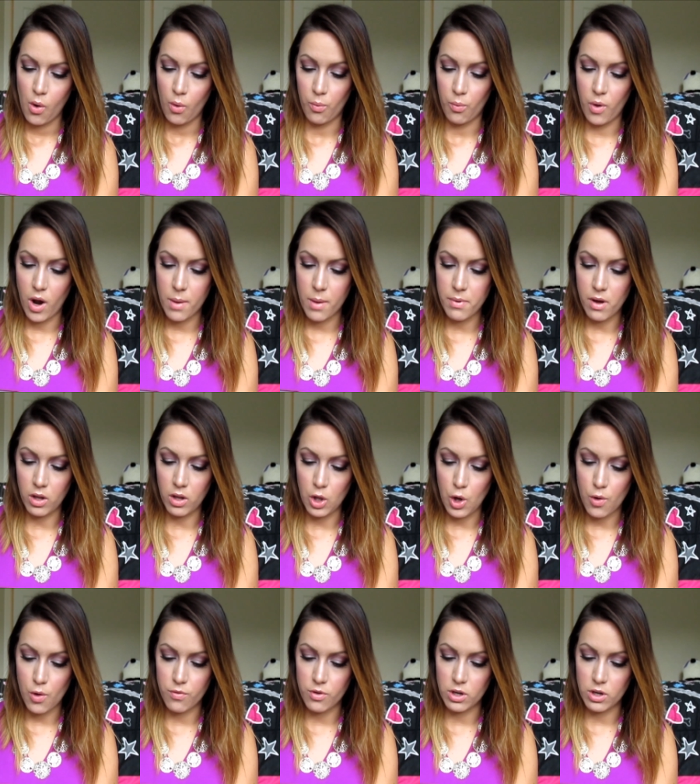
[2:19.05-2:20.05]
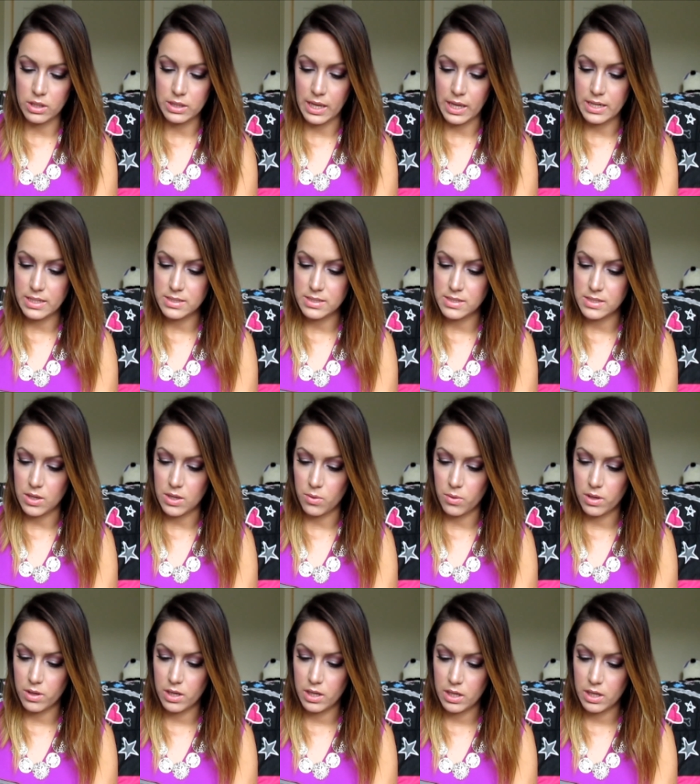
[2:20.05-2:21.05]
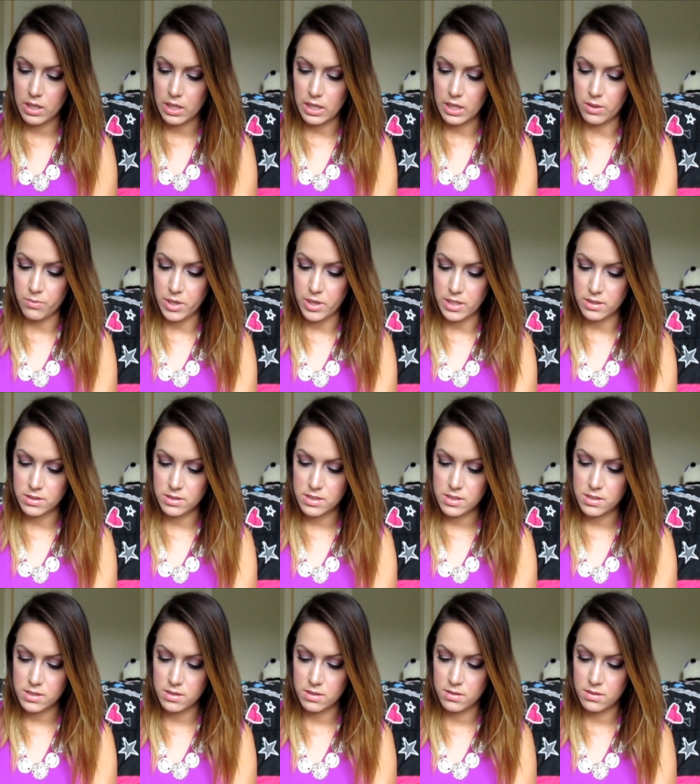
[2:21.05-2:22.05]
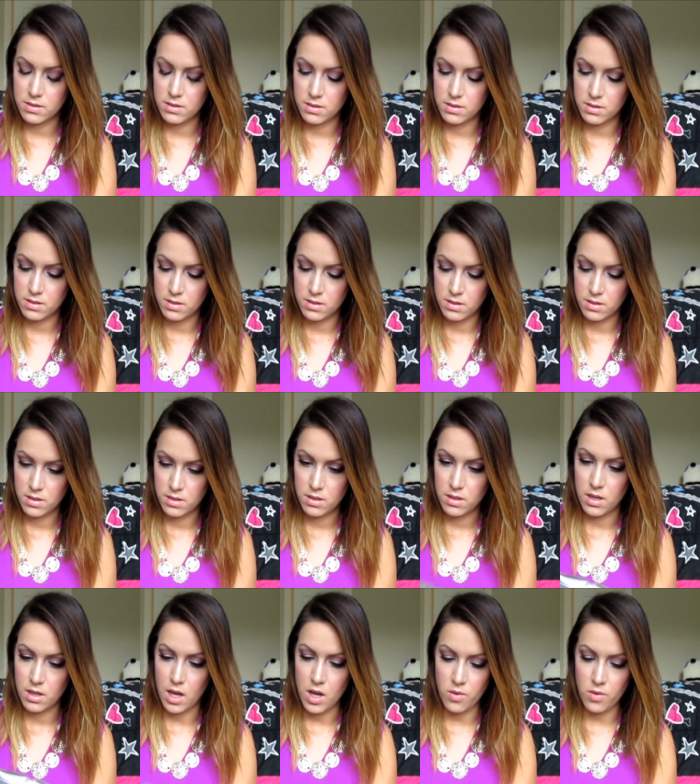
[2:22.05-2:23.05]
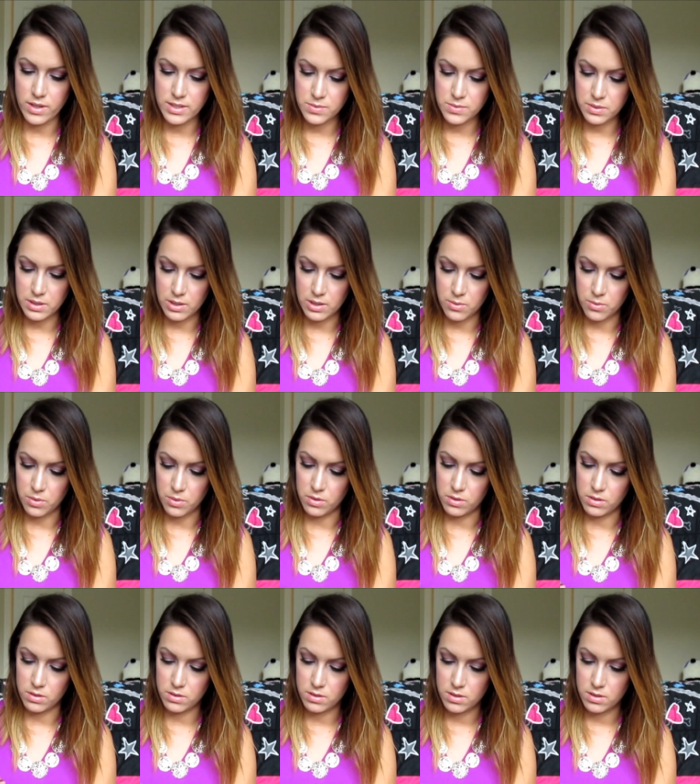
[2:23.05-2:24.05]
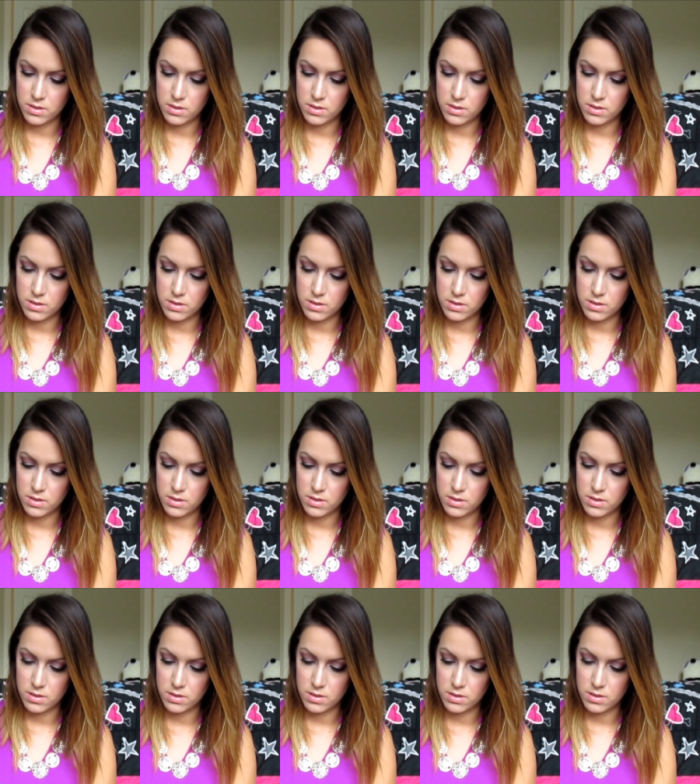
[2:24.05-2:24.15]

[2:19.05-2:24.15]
rub all over, let it soak, and rinse. Oh, that's really cool.